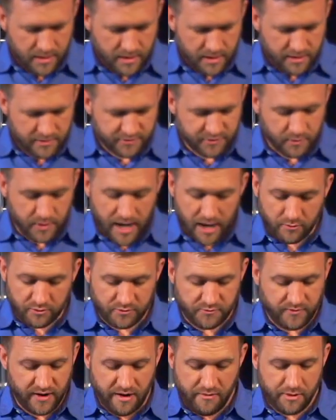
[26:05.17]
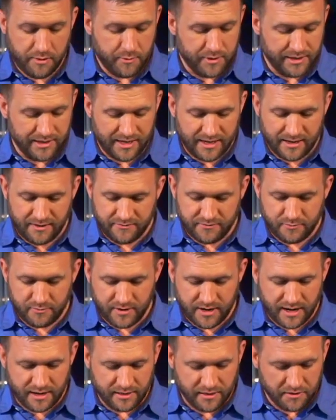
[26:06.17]
So I was very relieved
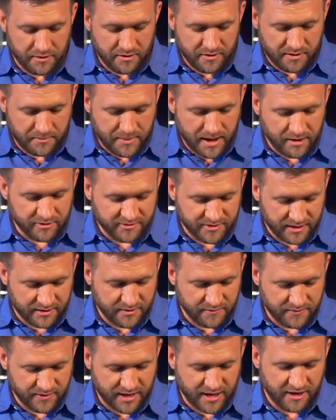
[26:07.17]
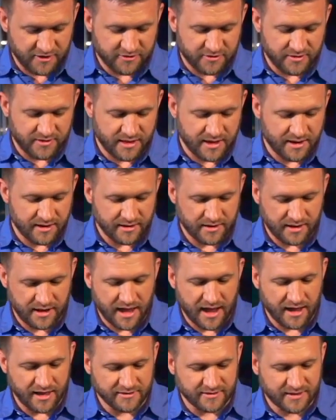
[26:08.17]
when I learned about sanctification that,
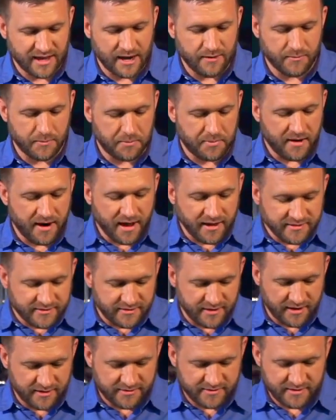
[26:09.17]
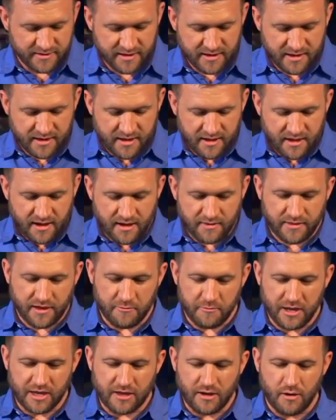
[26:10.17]
yeah, it's kind of a process um, that
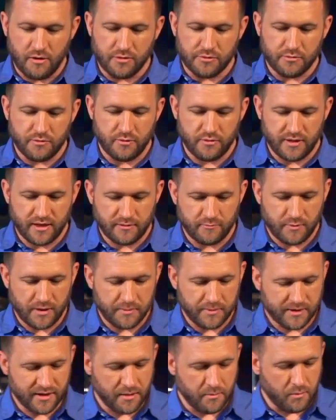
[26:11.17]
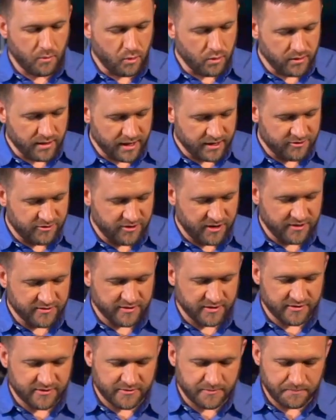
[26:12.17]
we go through that we become more like
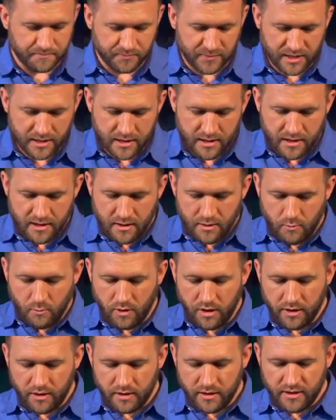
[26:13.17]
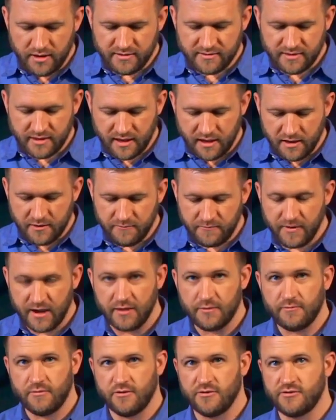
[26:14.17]
Jesus. What is the
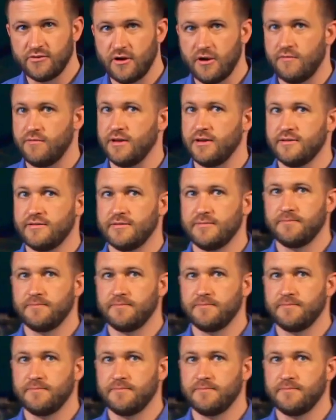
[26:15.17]
unfaithful servant?